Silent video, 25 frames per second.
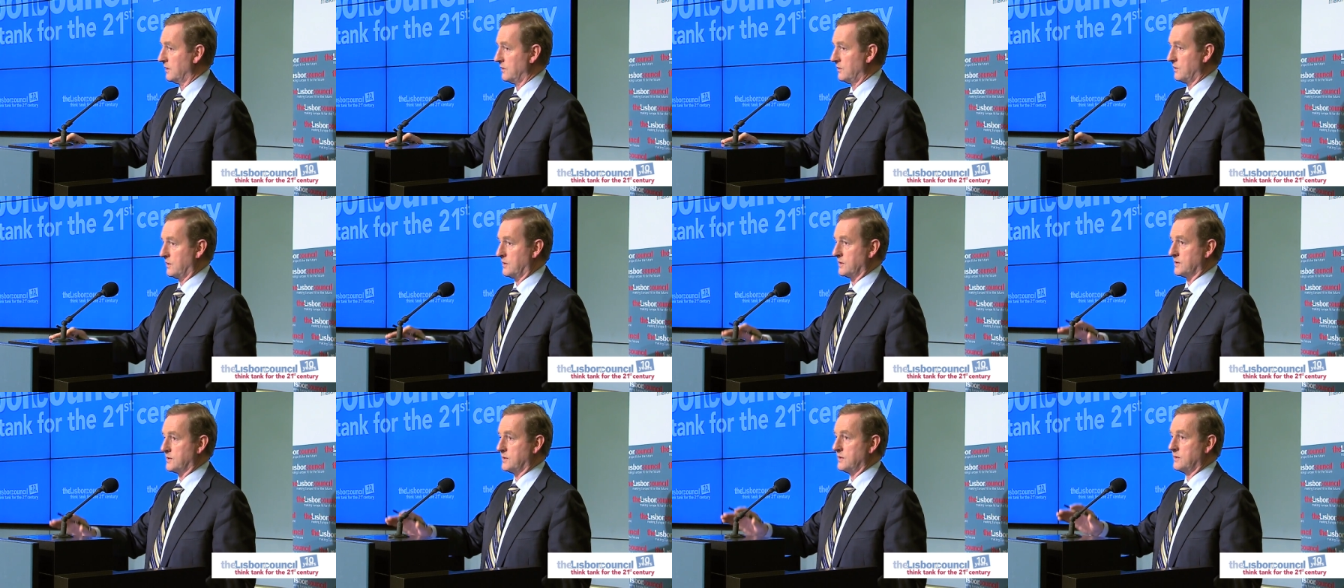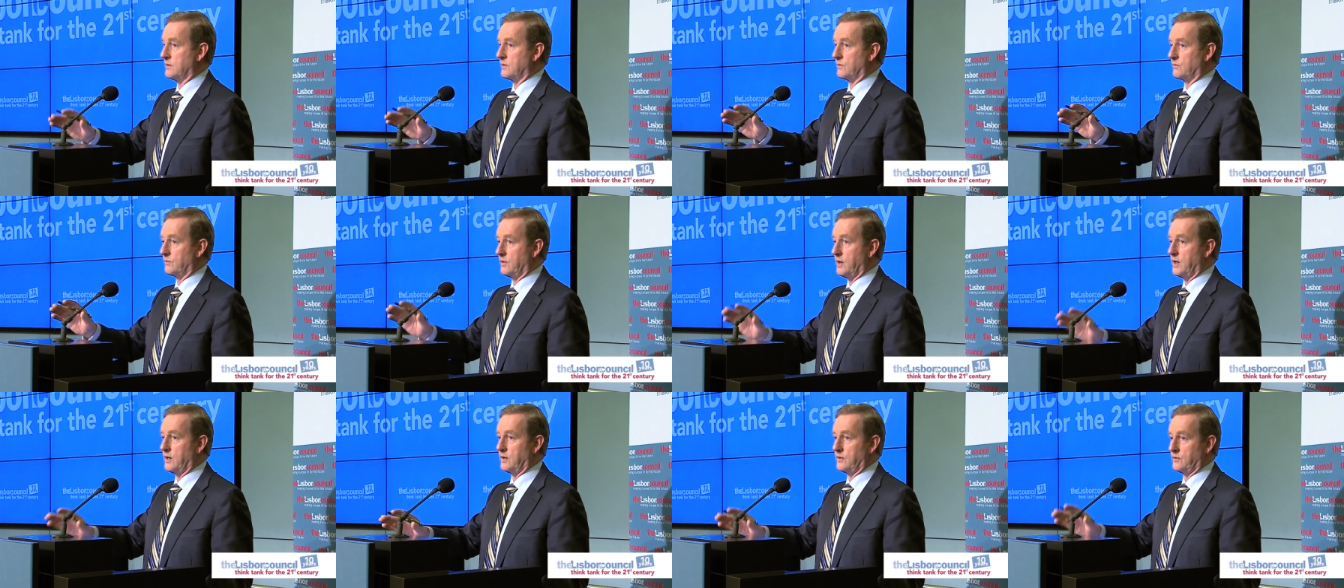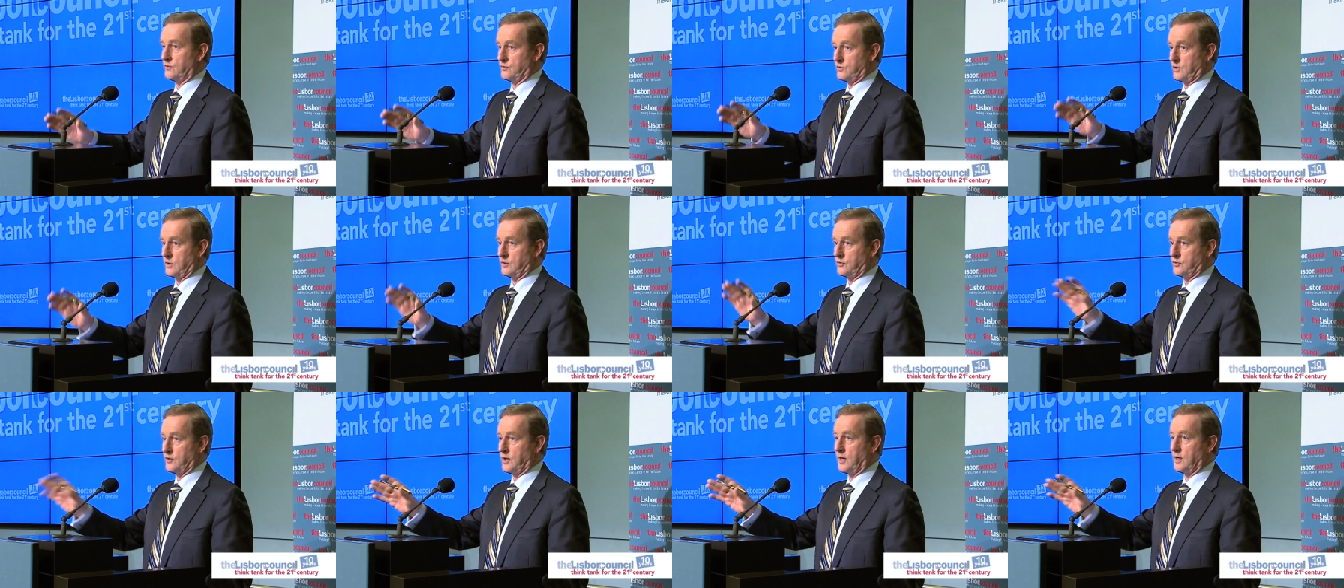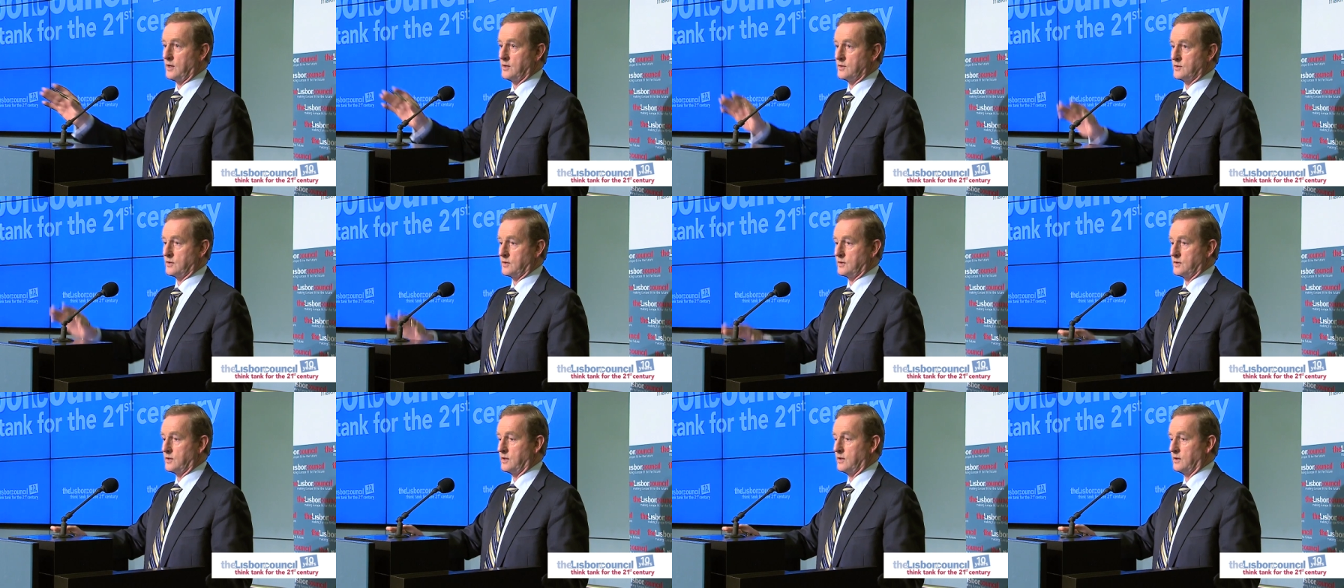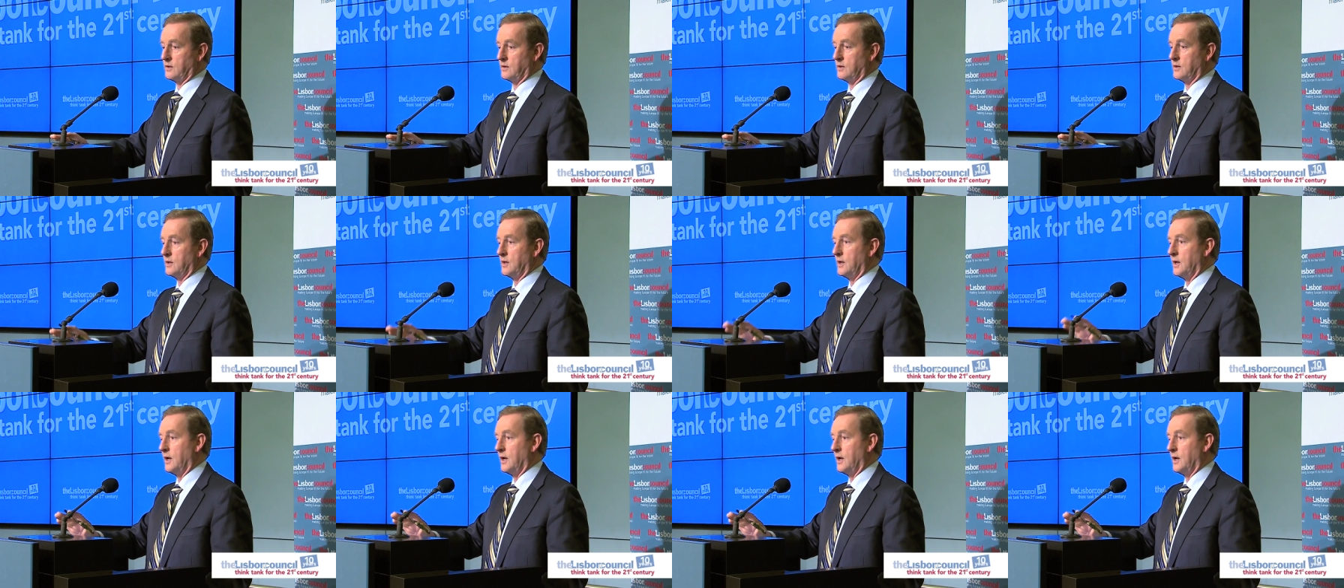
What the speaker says: you can see the range and challenge that's here.